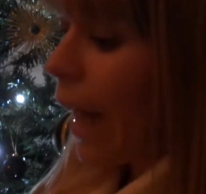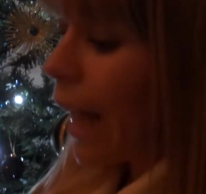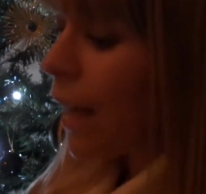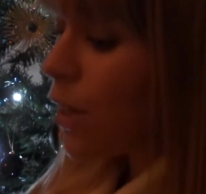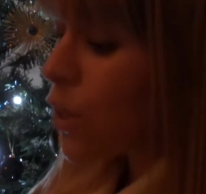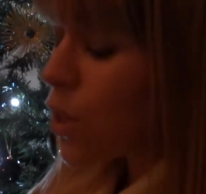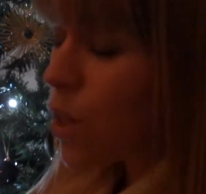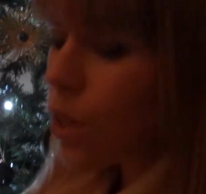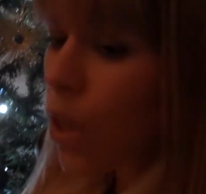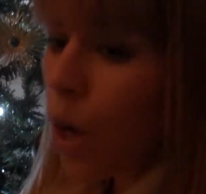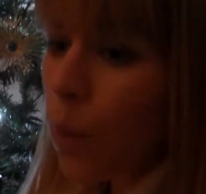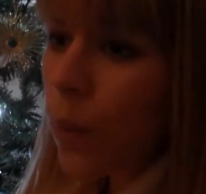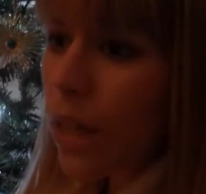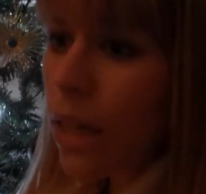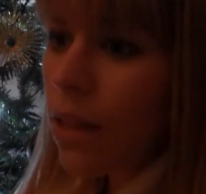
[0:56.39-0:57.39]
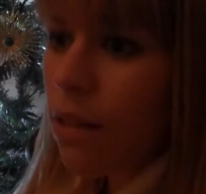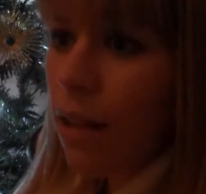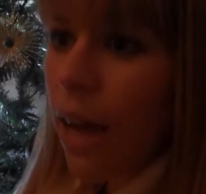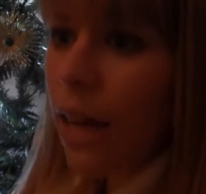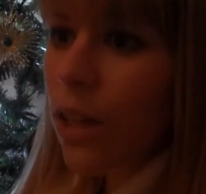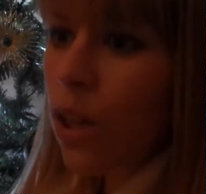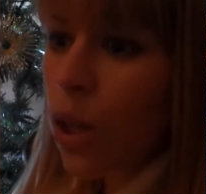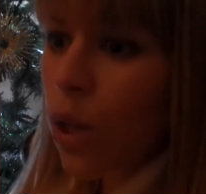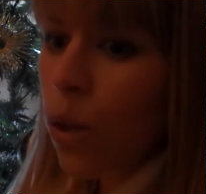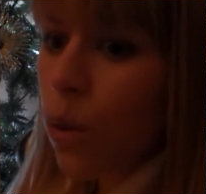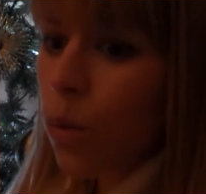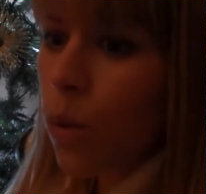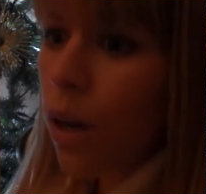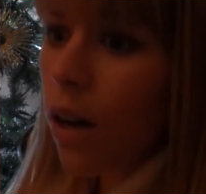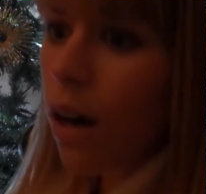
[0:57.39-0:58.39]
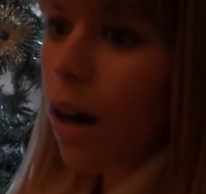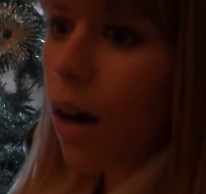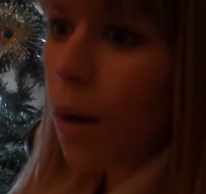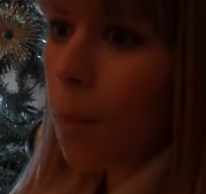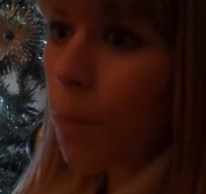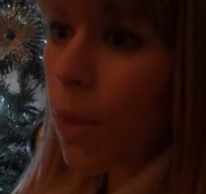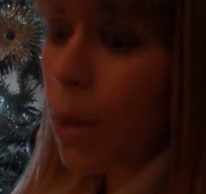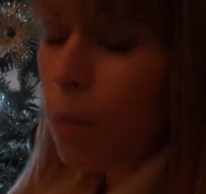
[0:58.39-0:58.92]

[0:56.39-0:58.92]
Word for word: and knowing that you um,